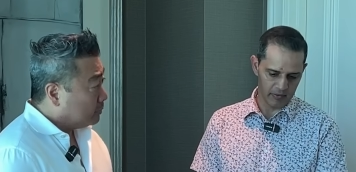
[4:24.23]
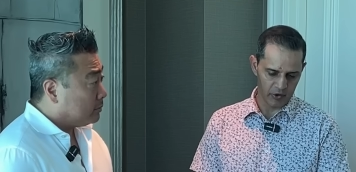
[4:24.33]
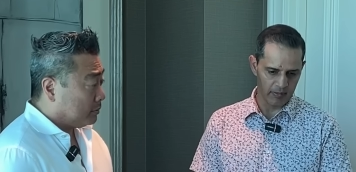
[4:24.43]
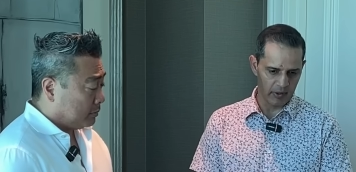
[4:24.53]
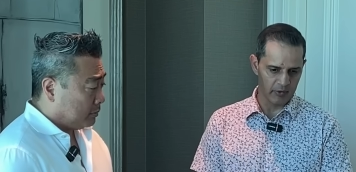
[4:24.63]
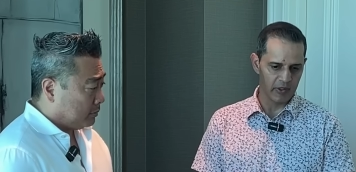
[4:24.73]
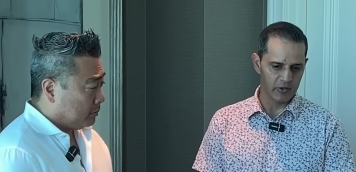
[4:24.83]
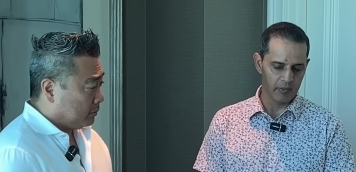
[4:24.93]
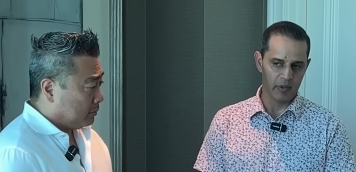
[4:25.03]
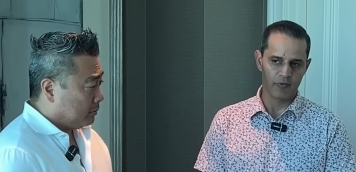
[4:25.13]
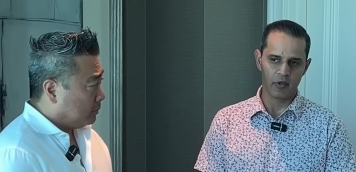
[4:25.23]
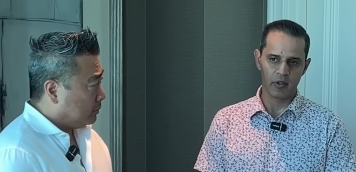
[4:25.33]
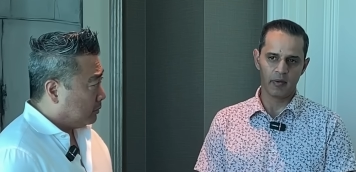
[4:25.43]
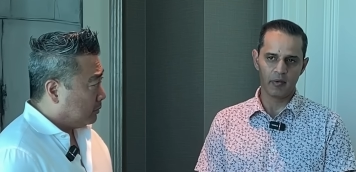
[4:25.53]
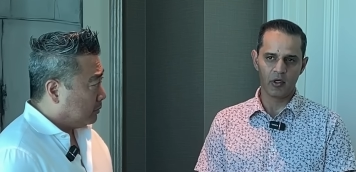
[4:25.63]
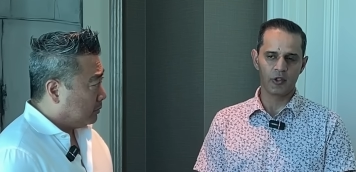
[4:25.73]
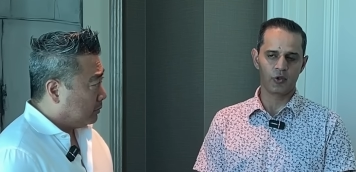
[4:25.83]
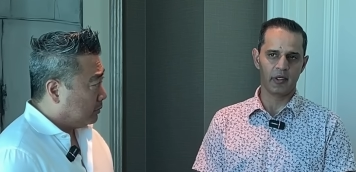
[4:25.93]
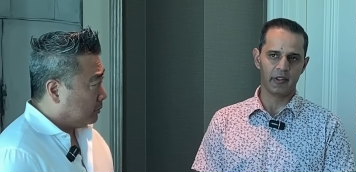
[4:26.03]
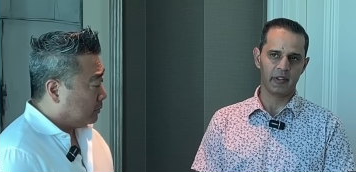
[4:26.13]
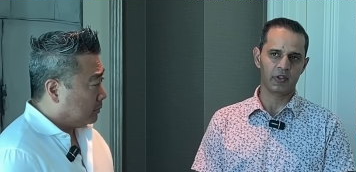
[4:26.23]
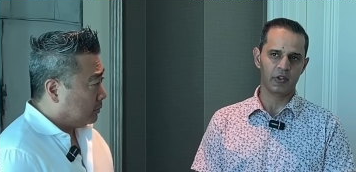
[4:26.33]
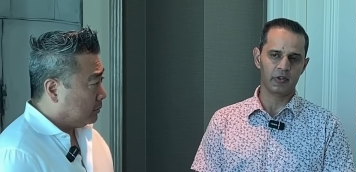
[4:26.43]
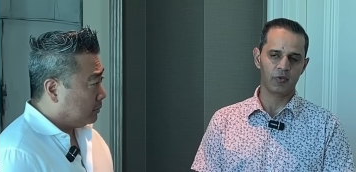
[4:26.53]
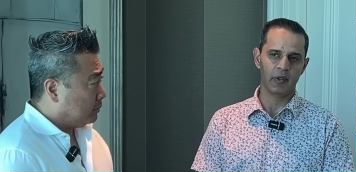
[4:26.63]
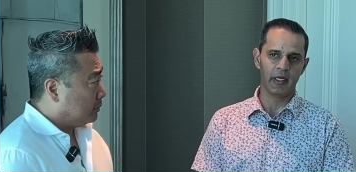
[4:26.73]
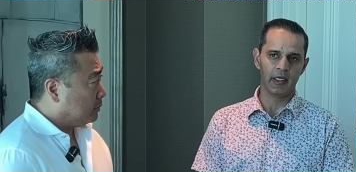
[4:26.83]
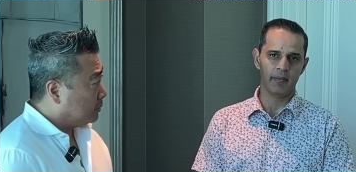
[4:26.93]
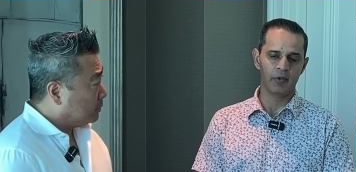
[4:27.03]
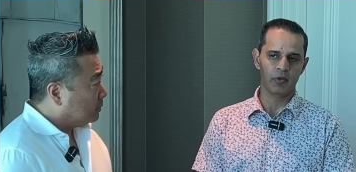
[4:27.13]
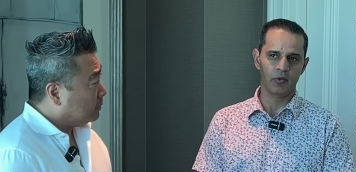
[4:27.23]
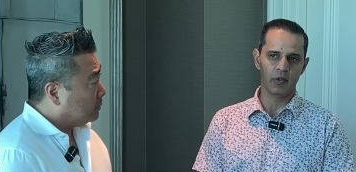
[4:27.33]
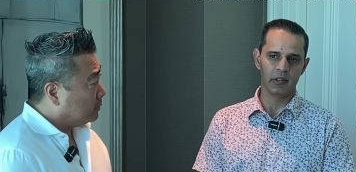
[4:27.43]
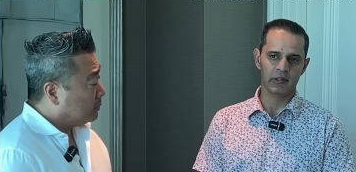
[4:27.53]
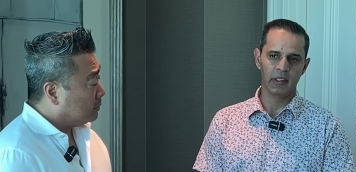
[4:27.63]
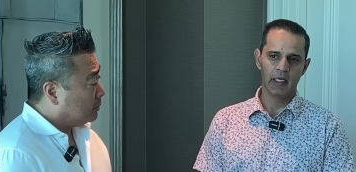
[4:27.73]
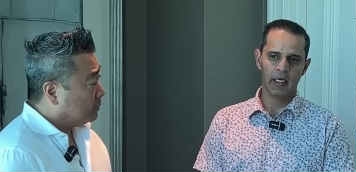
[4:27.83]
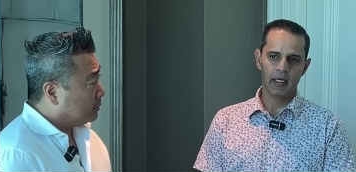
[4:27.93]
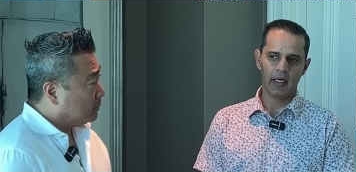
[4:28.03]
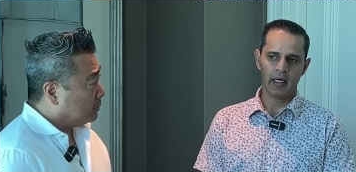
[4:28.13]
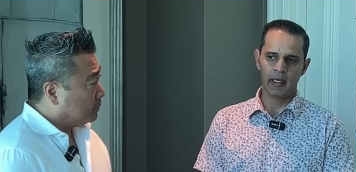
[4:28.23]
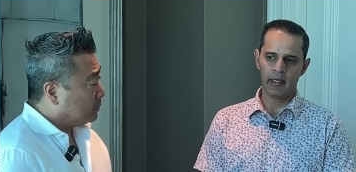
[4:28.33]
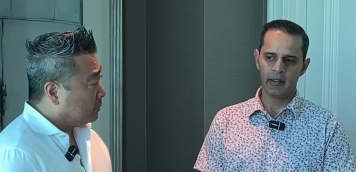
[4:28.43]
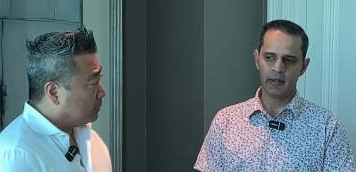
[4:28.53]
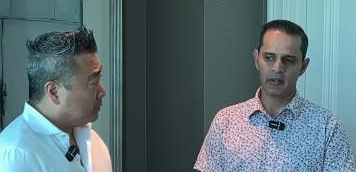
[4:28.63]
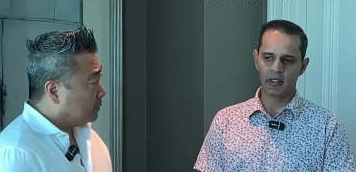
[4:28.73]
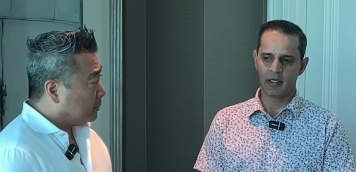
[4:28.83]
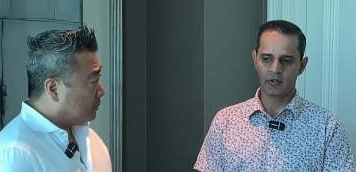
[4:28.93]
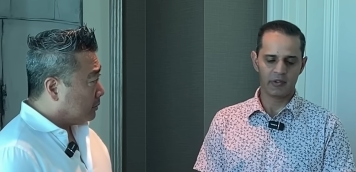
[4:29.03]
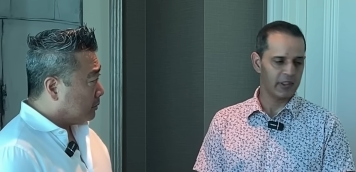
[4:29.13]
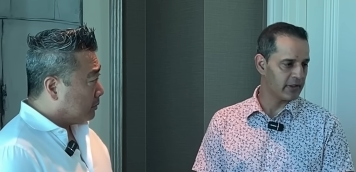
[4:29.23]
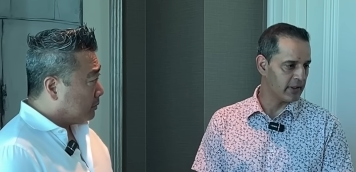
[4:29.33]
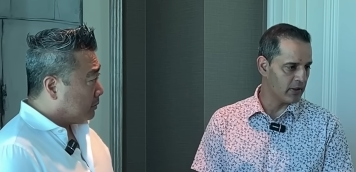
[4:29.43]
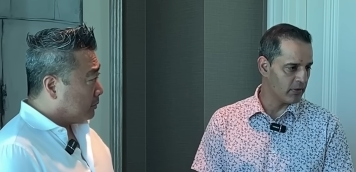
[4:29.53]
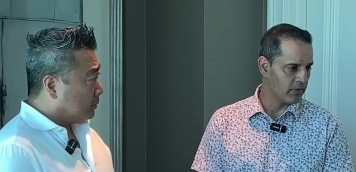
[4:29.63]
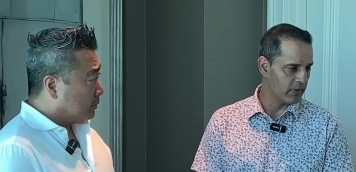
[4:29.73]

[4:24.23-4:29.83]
Speaker 1: was mentioning. But for larger organizations, what I ended up doing was I talked to the CTO,